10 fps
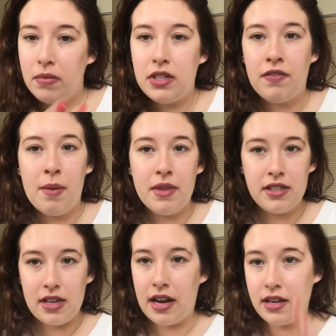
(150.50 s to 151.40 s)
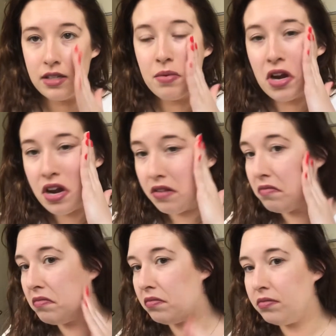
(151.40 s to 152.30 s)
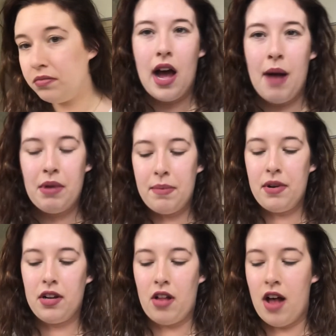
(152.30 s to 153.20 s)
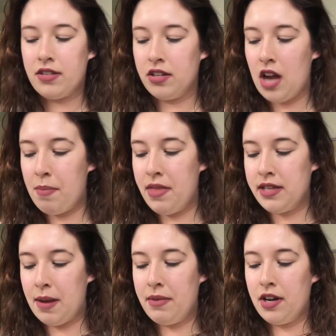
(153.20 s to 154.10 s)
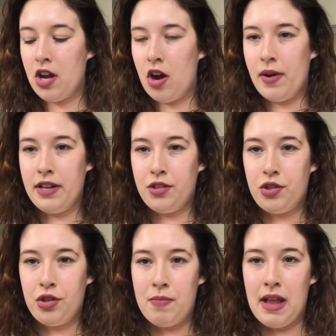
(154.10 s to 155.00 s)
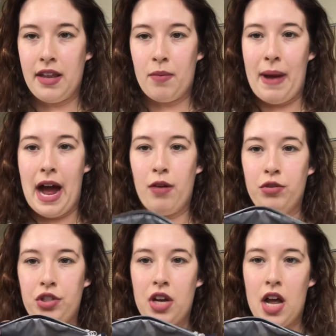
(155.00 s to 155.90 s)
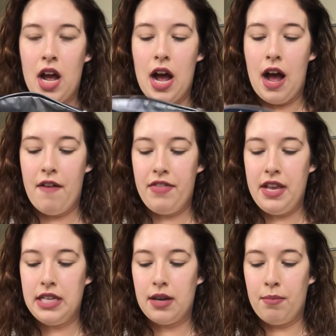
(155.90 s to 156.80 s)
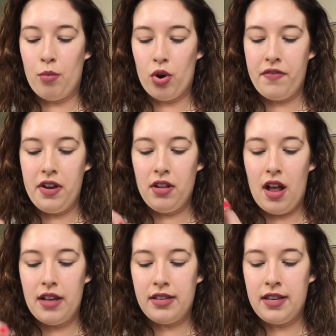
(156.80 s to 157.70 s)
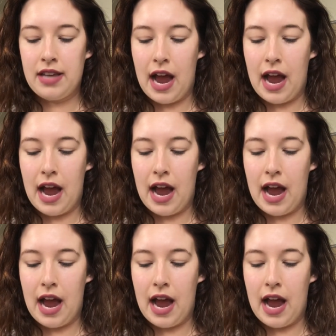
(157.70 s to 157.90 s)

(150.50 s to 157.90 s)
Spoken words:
Is it from the setting spray? I'm going to put a gloss on top of this. I'm going to go into my little pouch of these Morphe glosses.